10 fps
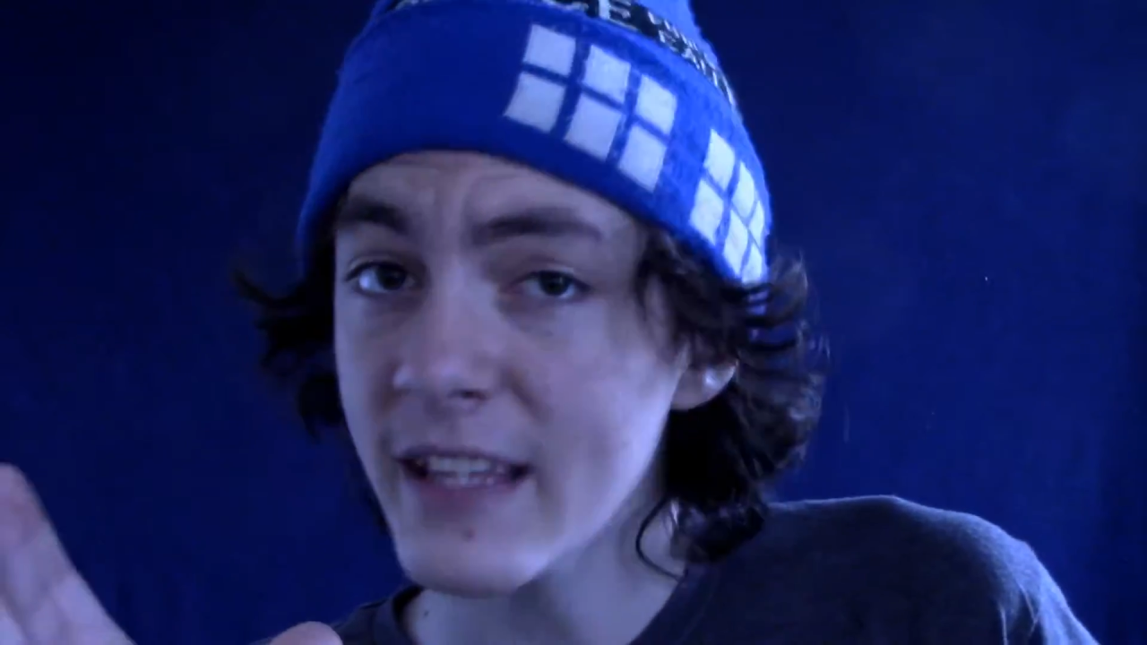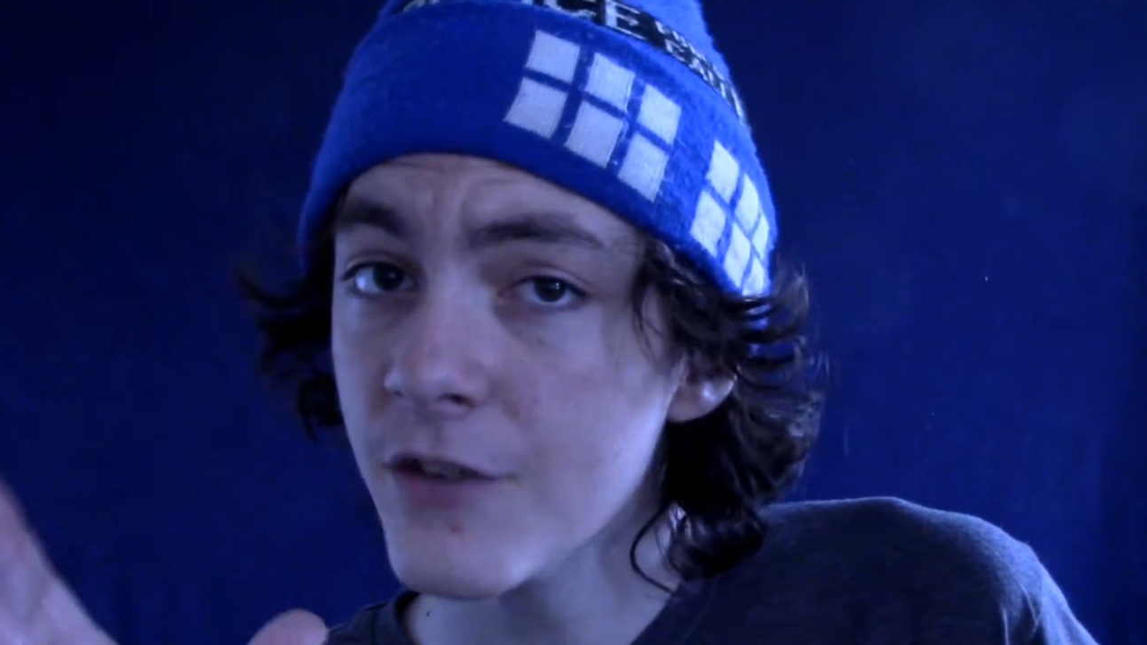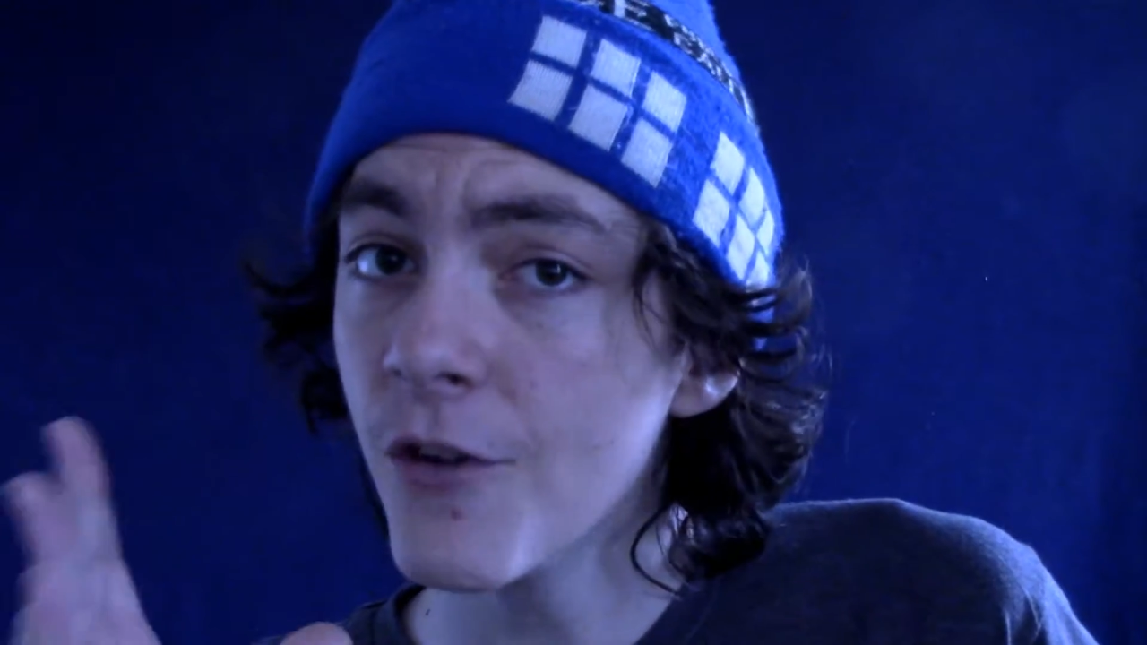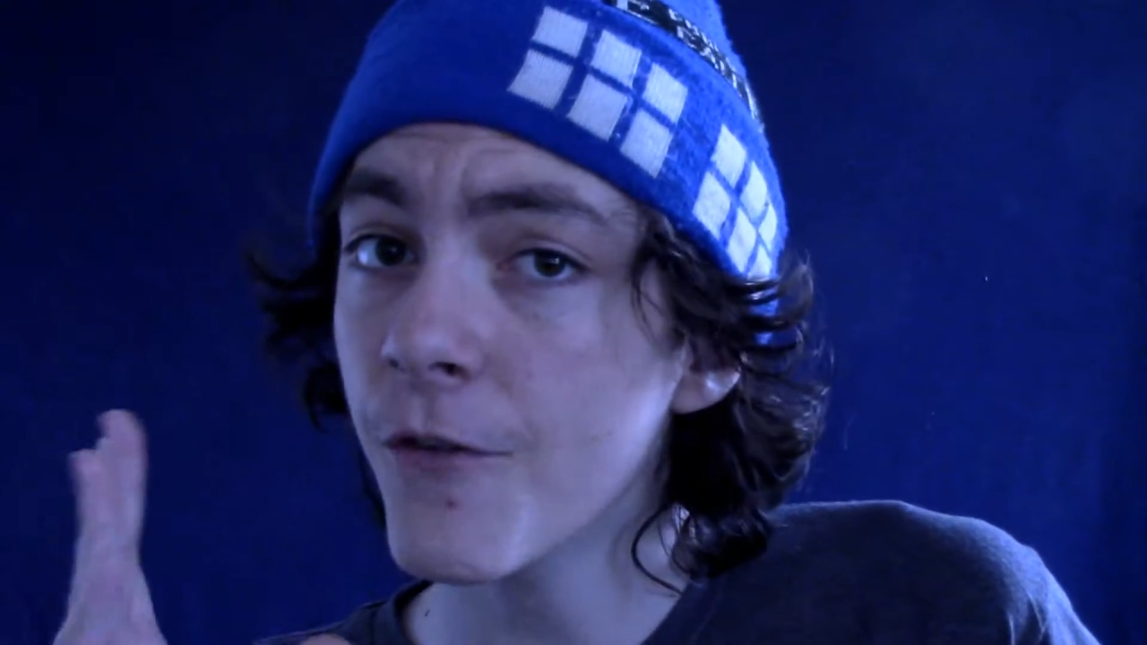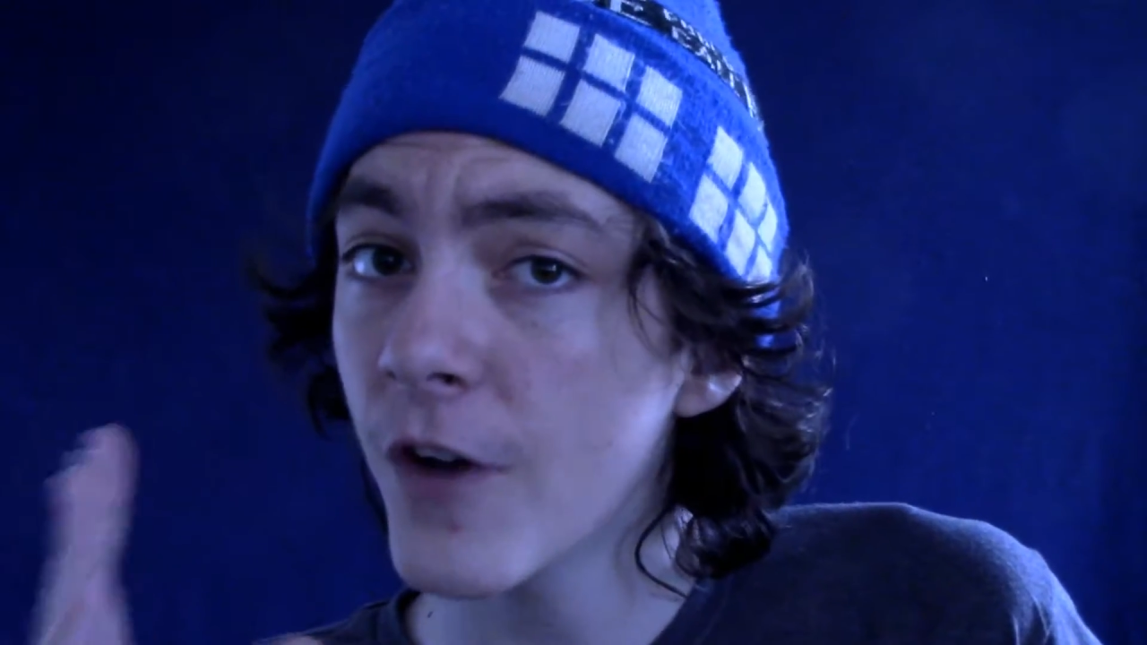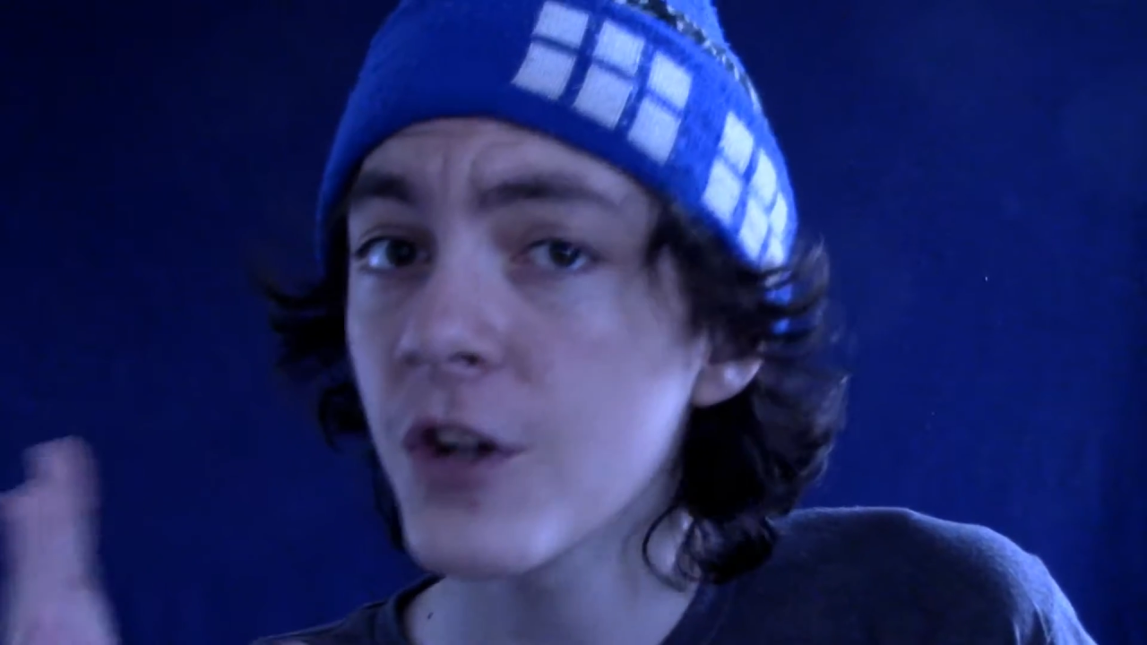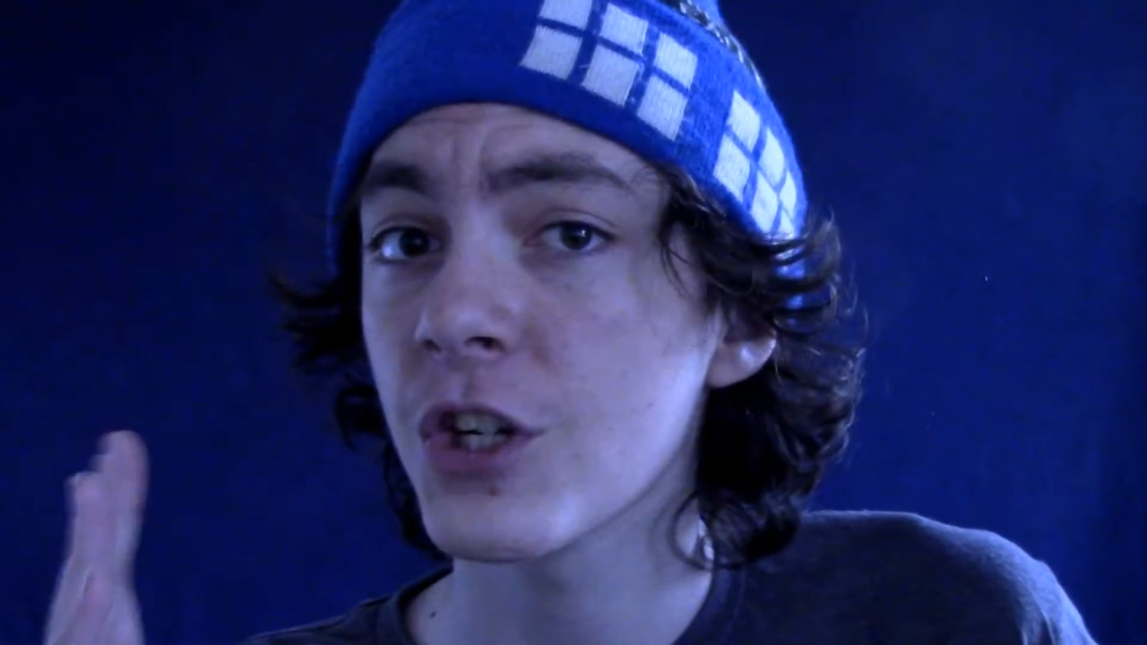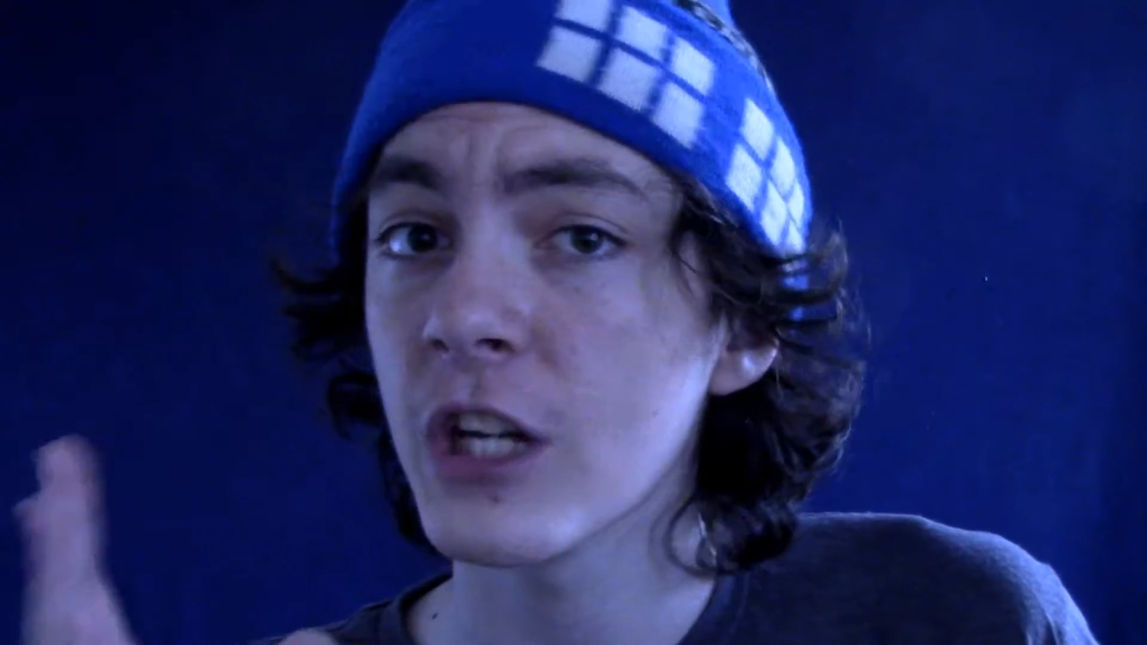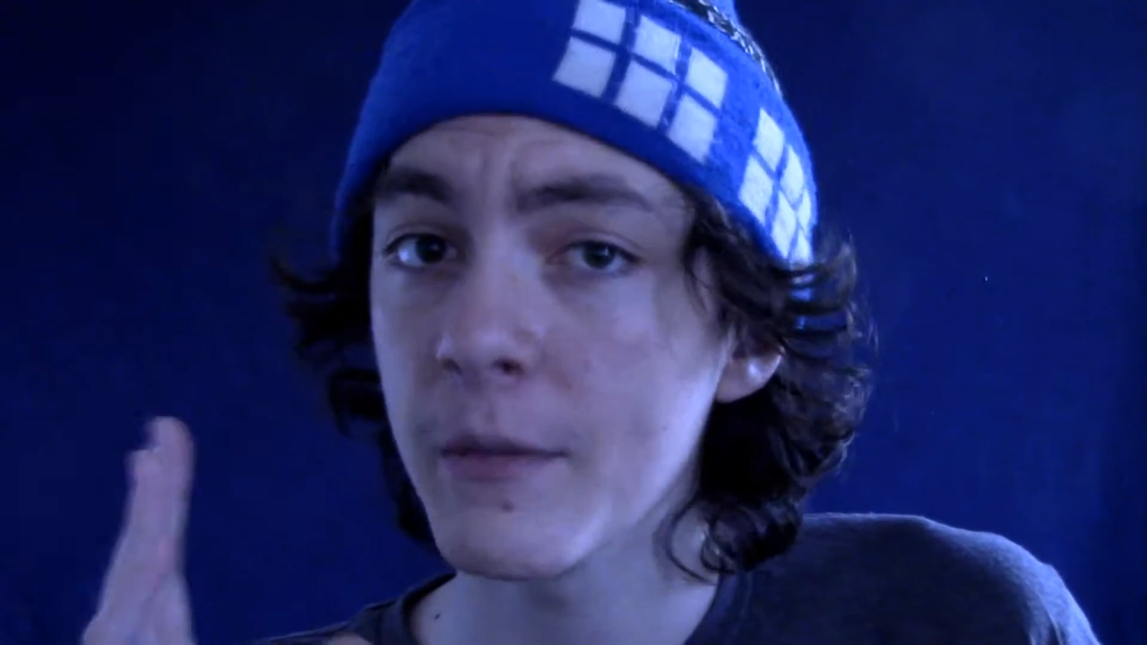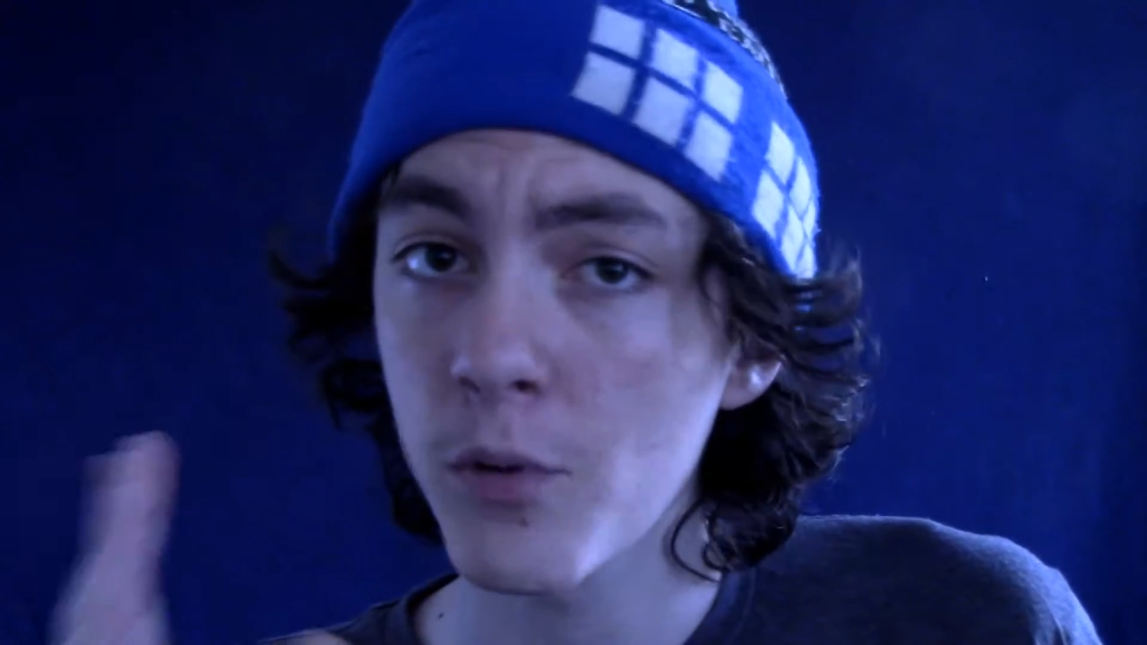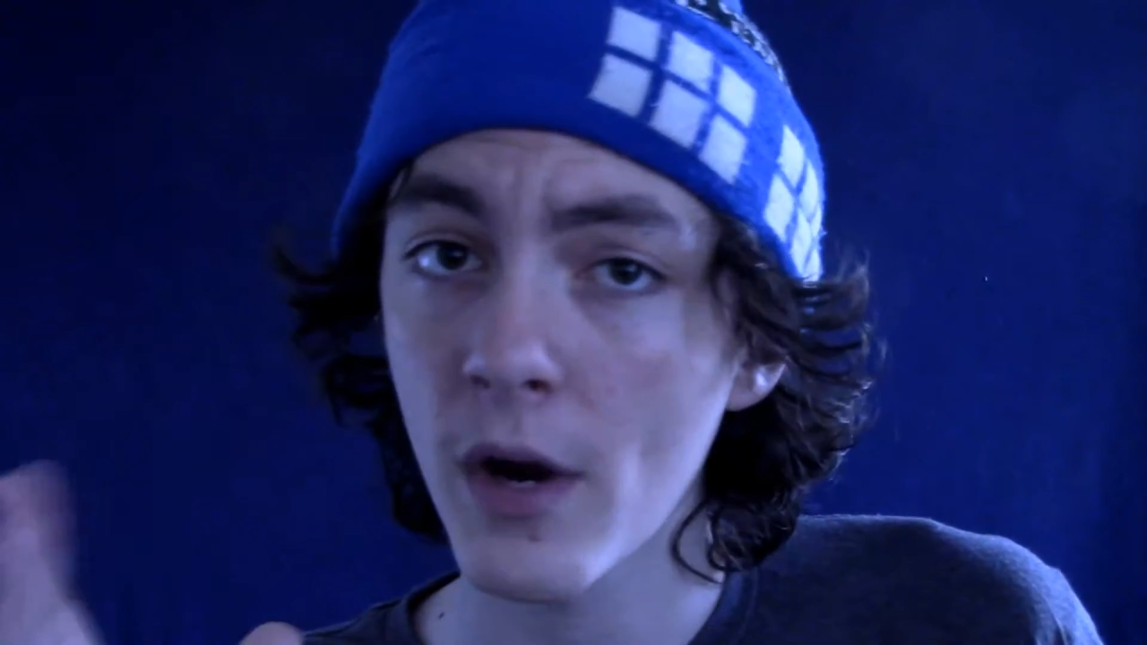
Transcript: these are functioning